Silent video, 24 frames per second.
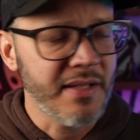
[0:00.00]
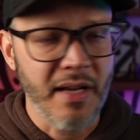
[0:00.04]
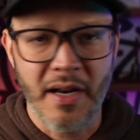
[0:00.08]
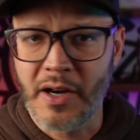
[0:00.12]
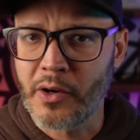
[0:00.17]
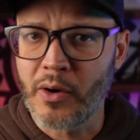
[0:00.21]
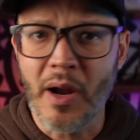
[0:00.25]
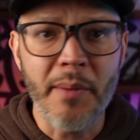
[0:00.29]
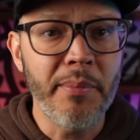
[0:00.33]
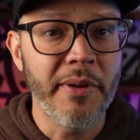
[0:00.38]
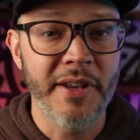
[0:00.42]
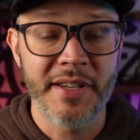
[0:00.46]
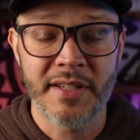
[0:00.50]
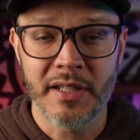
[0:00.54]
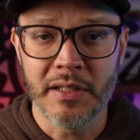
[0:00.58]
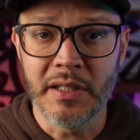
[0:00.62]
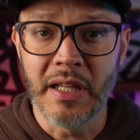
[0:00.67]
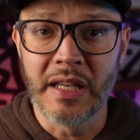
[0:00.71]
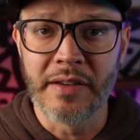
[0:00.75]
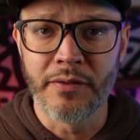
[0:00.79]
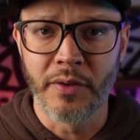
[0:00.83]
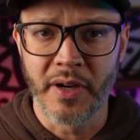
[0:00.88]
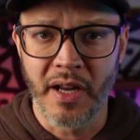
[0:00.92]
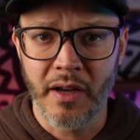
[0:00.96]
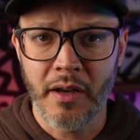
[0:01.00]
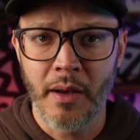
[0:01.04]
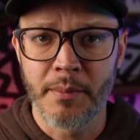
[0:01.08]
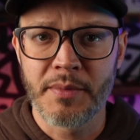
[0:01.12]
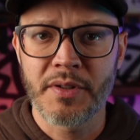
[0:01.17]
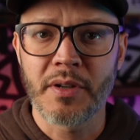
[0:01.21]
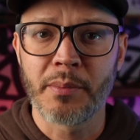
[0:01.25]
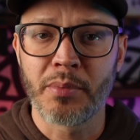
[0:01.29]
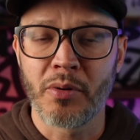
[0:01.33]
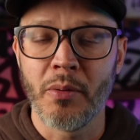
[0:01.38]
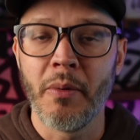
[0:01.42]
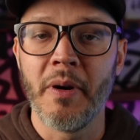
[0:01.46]
It's not a great place to live when it
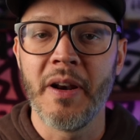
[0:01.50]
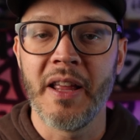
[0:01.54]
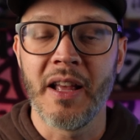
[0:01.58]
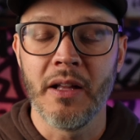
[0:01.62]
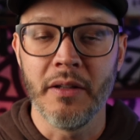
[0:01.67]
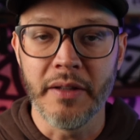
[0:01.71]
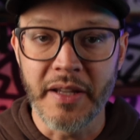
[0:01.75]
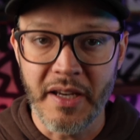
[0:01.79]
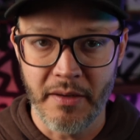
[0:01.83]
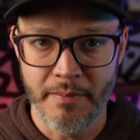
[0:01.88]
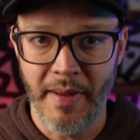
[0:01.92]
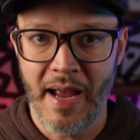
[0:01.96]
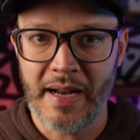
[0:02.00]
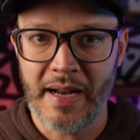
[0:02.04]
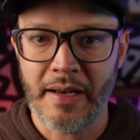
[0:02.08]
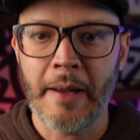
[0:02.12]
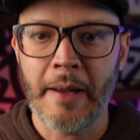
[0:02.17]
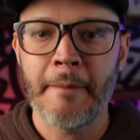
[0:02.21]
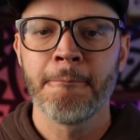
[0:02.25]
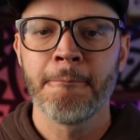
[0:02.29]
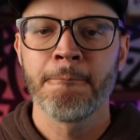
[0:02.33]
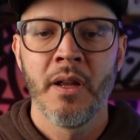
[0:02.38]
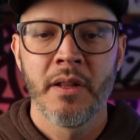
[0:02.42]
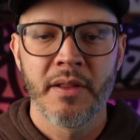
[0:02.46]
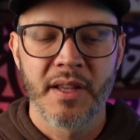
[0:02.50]
comes to promoting a lead magnet.